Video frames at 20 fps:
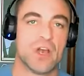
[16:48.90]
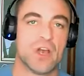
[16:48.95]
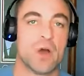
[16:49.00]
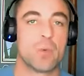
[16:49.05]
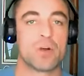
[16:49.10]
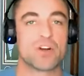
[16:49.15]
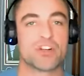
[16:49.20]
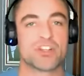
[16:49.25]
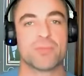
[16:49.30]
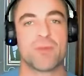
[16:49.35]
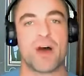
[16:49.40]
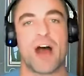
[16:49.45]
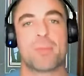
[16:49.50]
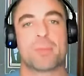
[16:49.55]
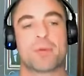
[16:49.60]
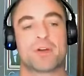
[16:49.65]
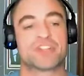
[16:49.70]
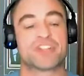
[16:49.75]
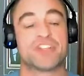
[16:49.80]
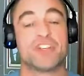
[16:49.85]
What are some
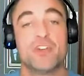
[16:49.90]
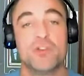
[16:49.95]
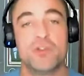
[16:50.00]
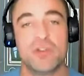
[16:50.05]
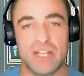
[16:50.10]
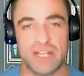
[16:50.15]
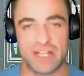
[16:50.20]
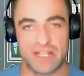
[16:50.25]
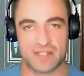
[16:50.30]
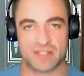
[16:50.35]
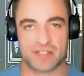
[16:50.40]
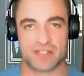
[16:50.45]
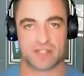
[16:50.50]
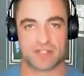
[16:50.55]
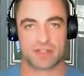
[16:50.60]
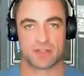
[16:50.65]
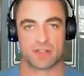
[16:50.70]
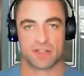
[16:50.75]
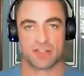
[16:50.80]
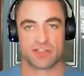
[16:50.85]
opportunities
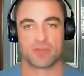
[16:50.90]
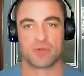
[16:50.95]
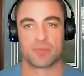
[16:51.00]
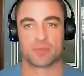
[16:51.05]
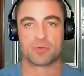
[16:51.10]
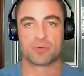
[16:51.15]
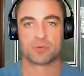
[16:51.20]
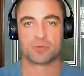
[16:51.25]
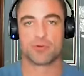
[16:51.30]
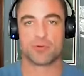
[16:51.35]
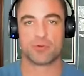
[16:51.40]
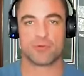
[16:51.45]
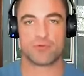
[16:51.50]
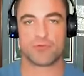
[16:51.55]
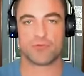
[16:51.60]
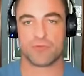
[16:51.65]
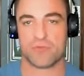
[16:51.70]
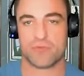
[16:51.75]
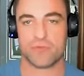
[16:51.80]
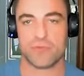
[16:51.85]
to
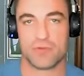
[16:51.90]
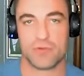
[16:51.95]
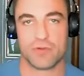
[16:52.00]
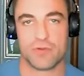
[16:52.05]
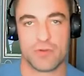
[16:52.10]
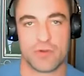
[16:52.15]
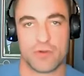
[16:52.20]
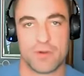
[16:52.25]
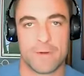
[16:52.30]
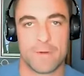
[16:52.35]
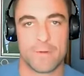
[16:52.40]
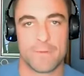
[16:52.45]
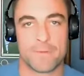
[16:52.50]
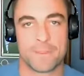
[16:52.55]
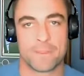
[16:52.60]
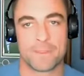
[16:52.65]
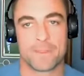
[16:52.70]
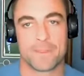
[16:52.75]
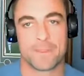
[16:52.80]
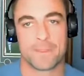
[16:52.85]
improve
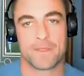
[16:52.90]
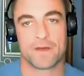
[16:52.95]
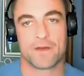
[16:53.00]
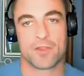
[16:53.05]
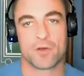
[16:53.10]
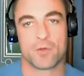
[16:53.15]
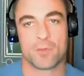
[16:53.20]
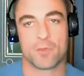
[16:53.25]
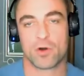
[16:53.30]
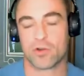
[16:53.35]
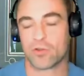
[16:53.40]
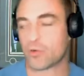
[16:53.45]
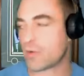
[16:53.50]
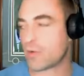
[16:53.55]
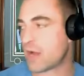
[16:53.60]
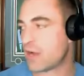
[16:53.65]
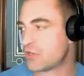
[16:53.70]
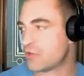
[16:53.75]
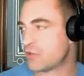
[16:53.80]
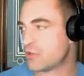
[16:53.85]
the world
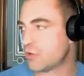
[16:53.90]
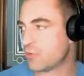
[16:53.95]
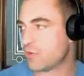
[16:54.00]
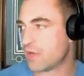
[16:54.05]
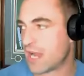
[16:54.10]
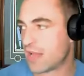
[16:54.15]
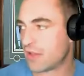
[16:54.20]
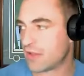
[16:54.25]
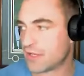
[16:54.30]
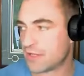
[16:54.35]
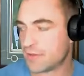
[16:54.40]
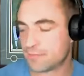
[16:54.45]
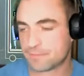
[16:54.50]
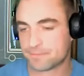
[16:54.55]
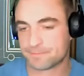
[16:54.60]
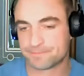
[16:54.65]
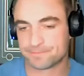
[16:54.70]
around you in your reality?